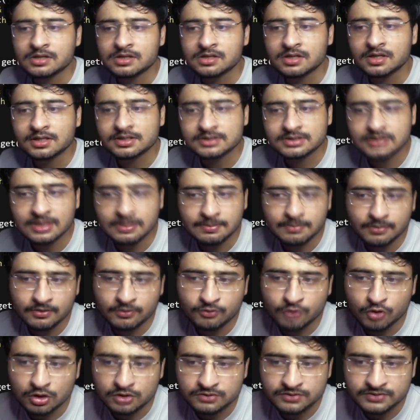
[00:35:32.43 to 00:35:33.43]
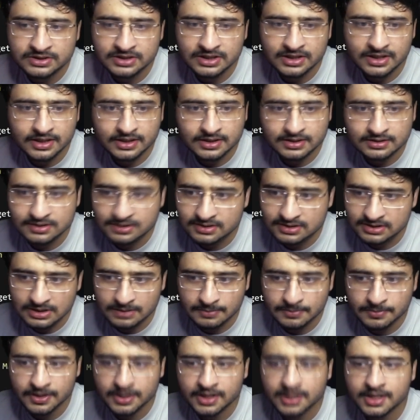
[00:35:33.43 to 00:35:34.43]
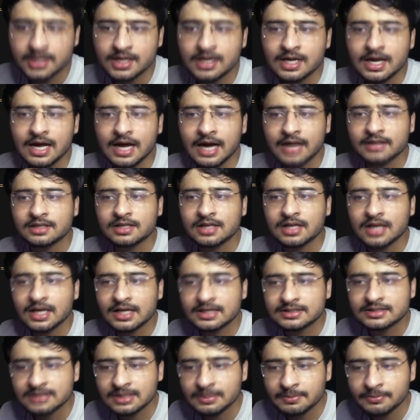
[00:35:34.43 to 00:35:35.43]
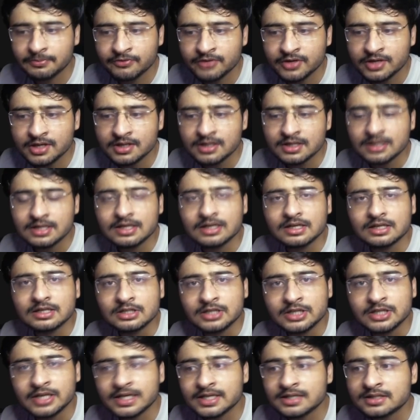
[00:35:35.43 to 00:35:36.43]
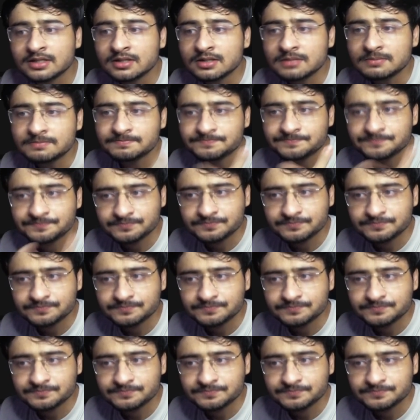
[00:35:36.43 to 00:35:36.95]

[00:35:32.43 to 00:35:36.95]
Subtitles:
Third step, of course, we generated this DP array, and in the last step we did the,